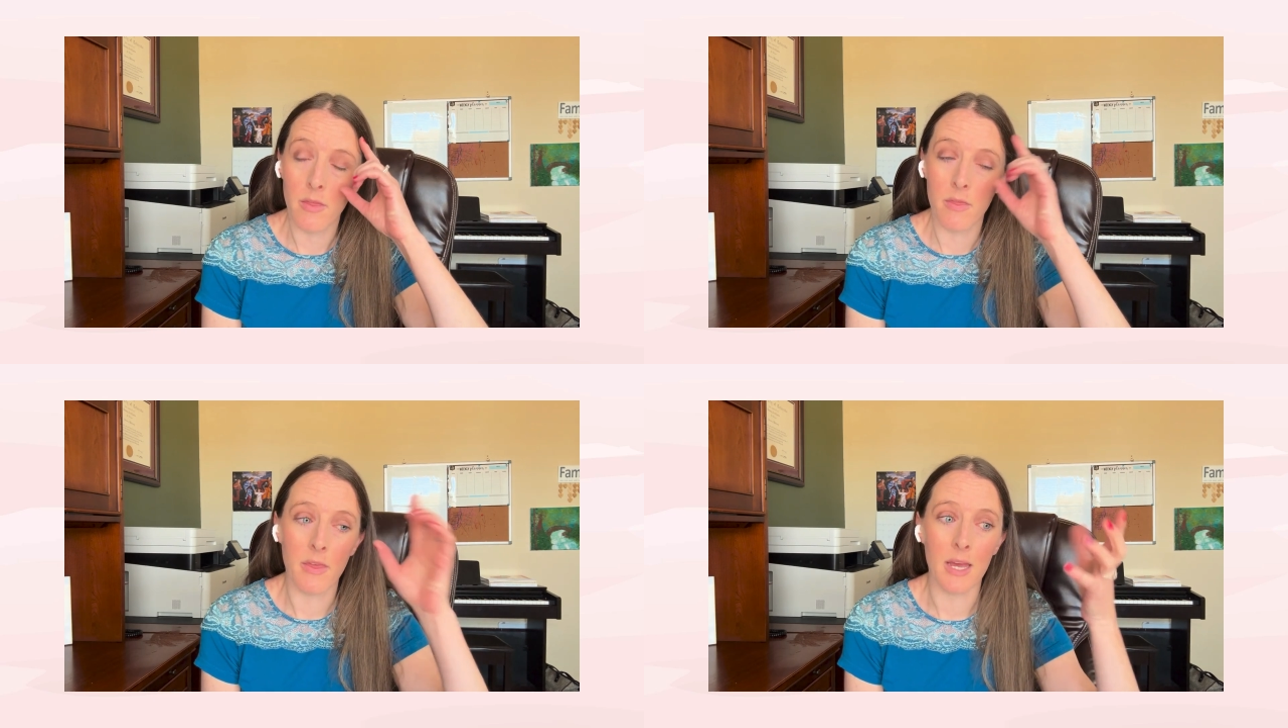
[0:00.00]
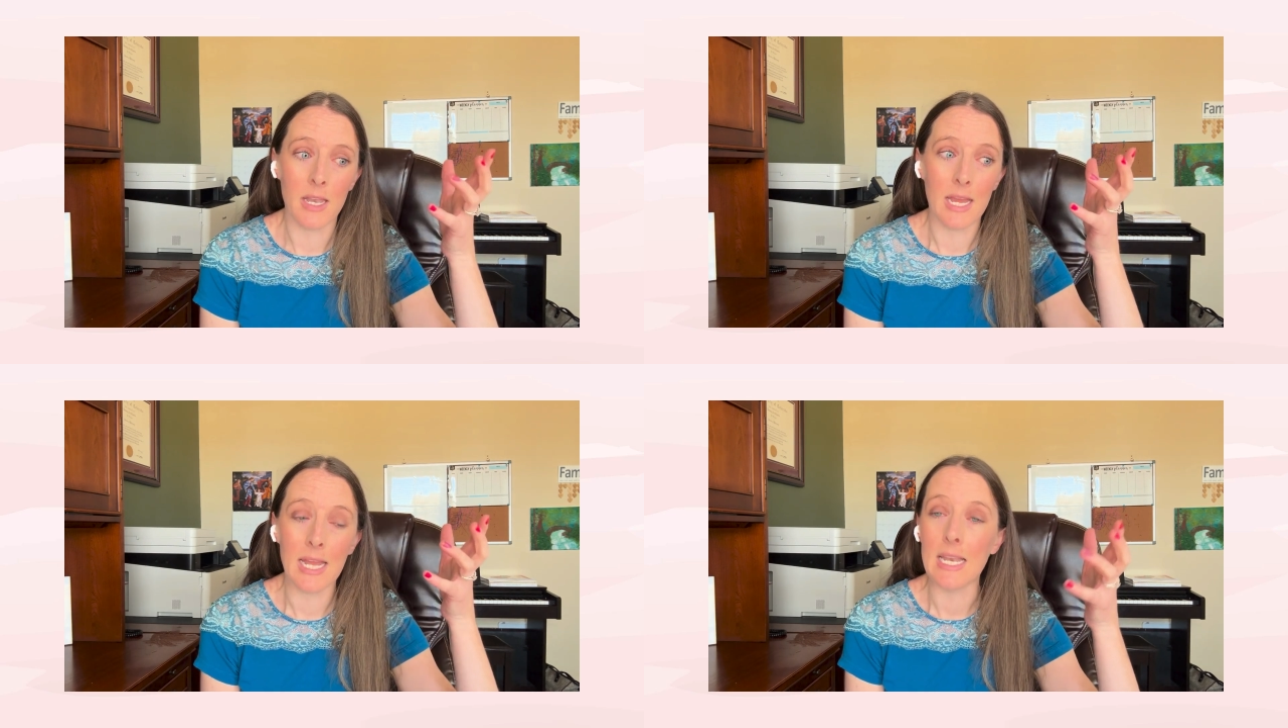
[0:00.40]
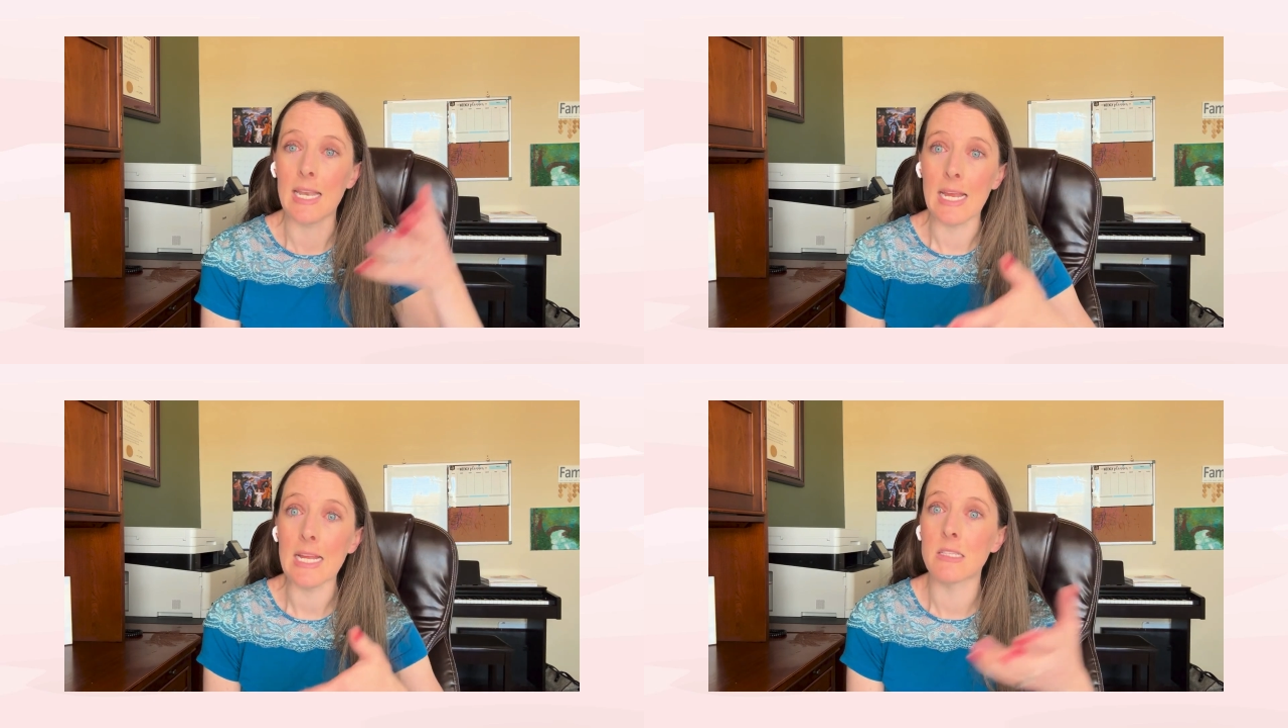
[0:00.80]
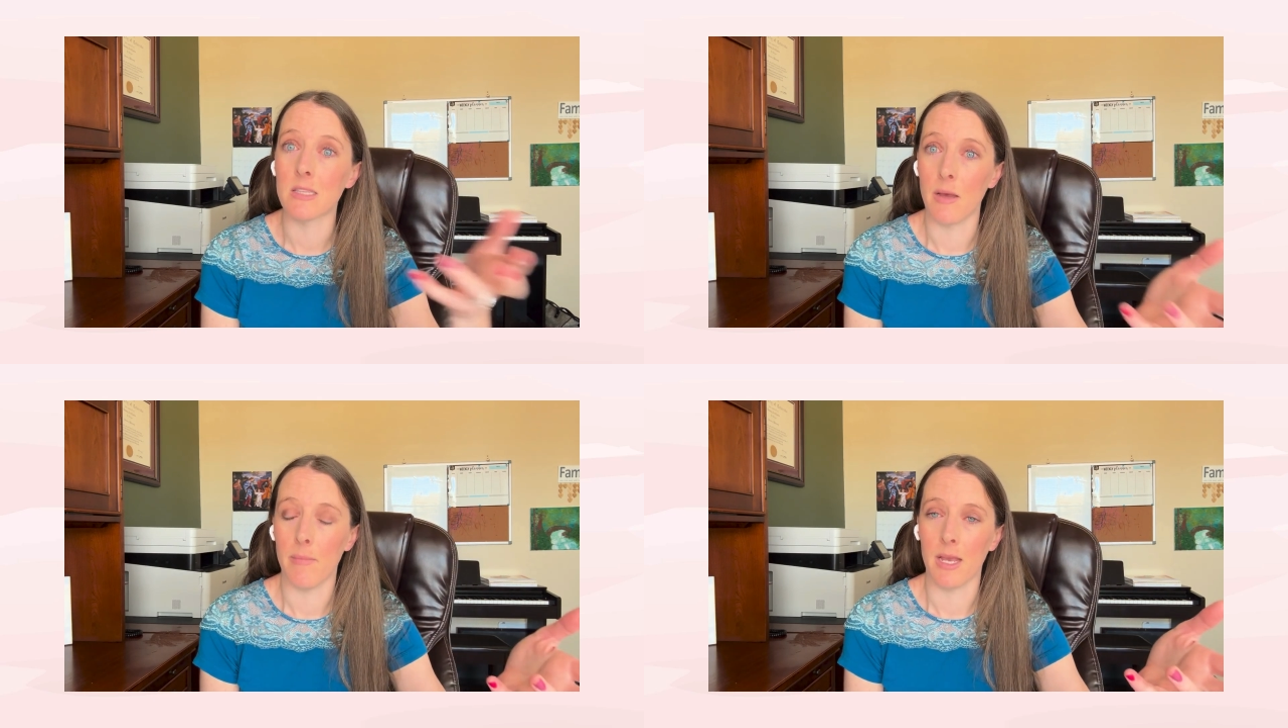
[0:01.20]
that it needs
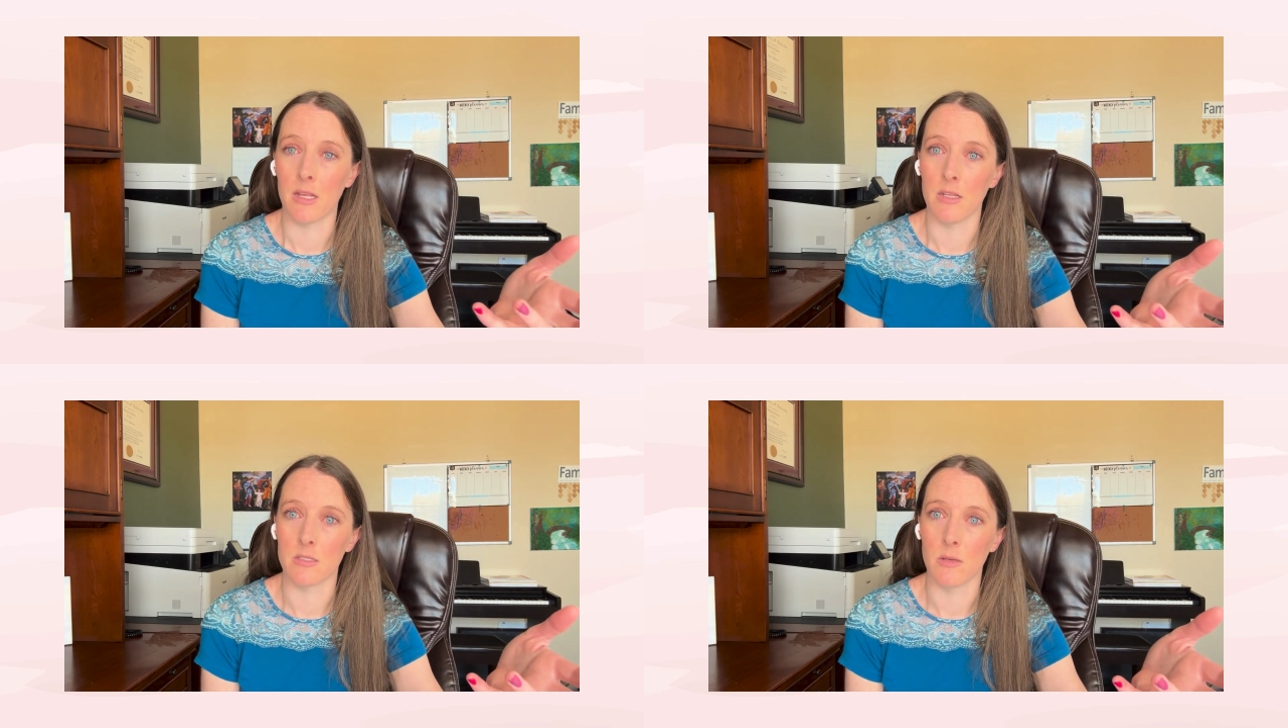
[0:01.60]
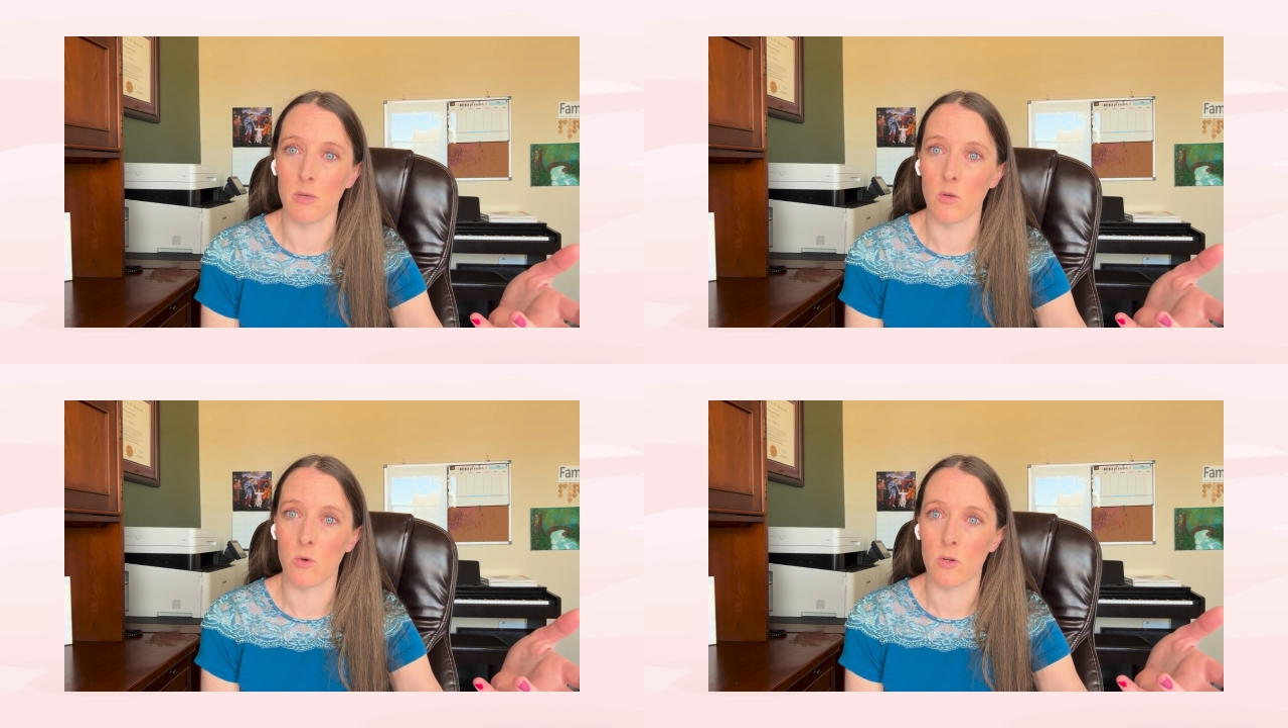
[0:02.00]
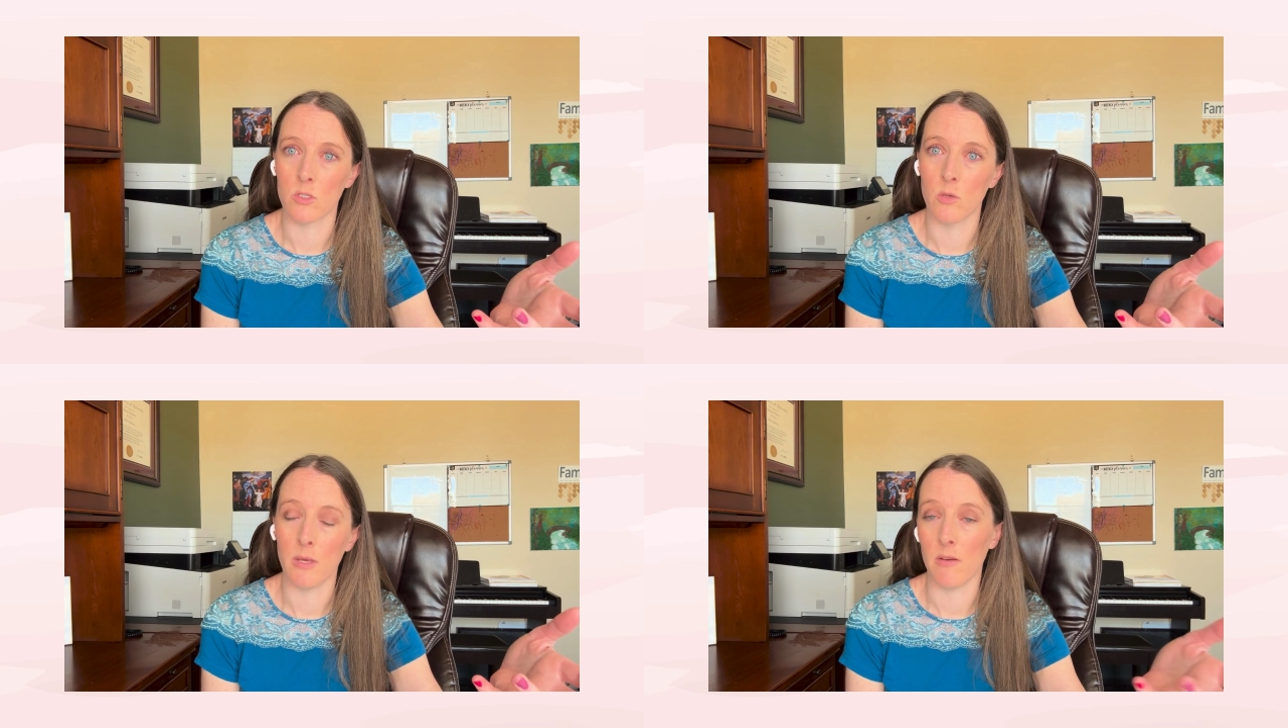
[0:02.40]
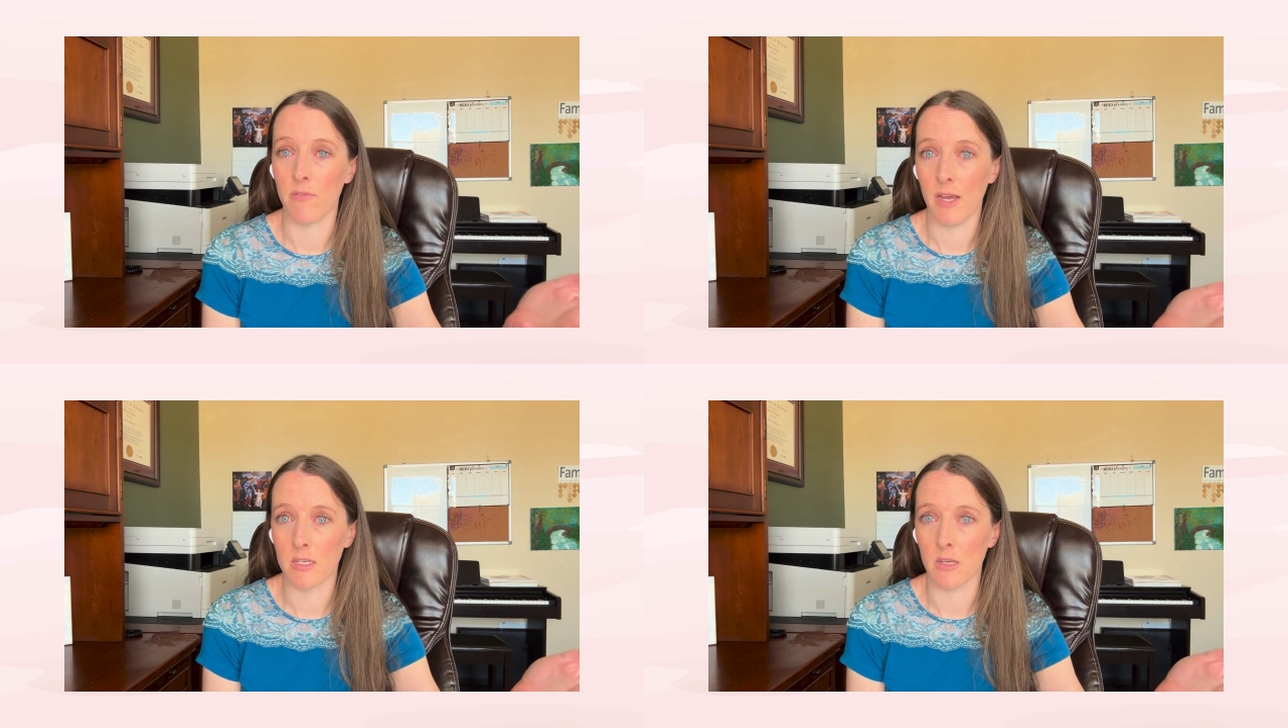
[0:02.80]
that mechanism in order to be
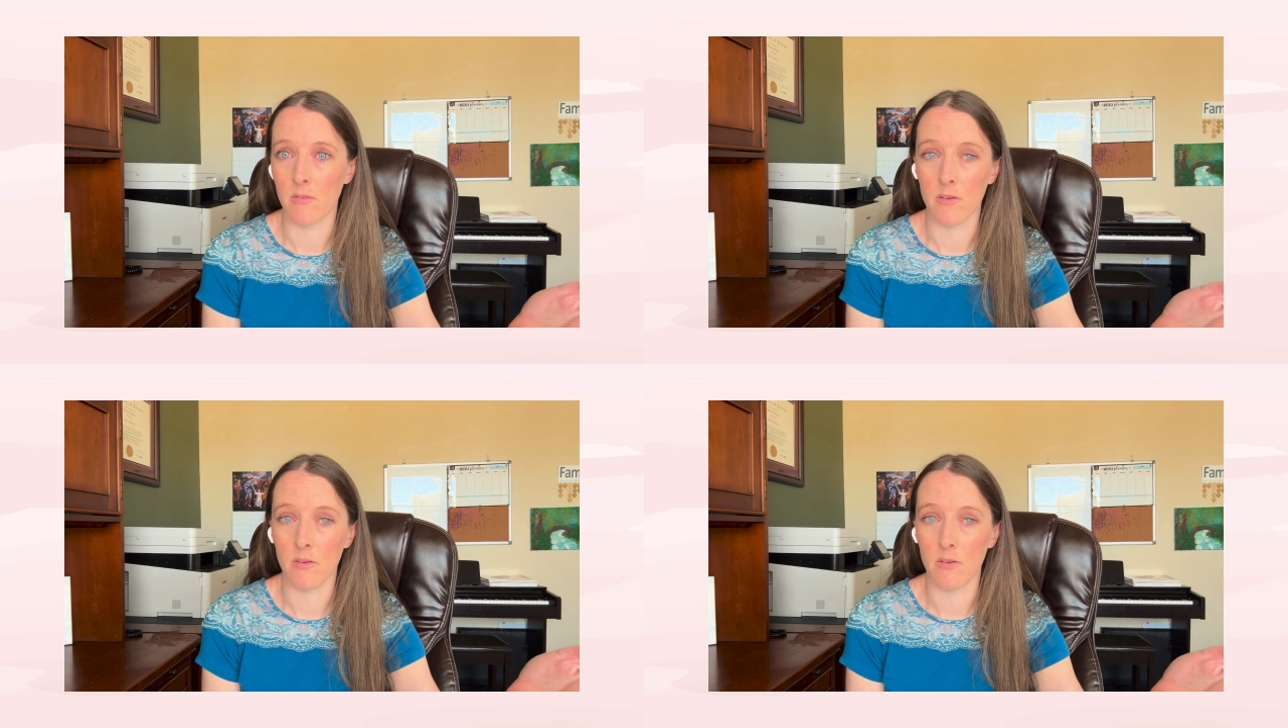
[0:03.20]
effective.